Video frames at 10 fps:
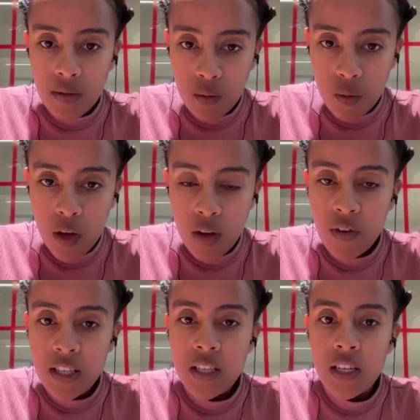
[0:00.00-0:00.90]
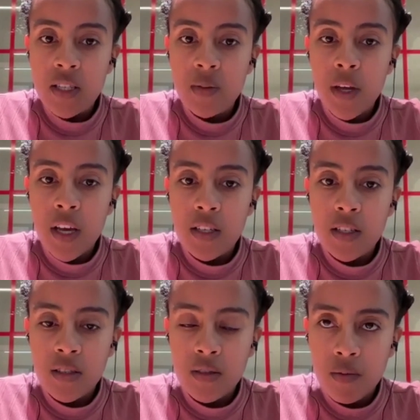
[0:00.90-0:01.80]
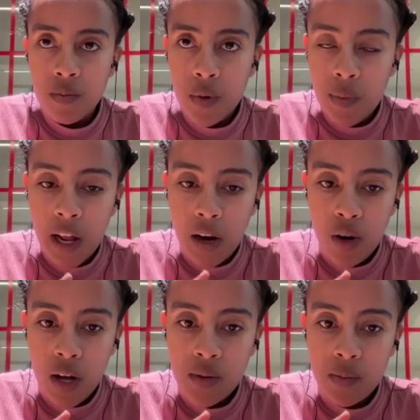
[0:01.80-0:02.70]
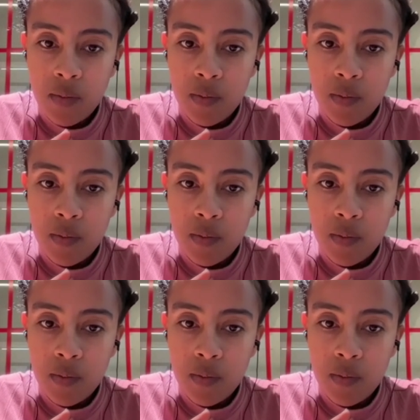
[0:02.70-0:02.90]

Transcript: One reason is because people are not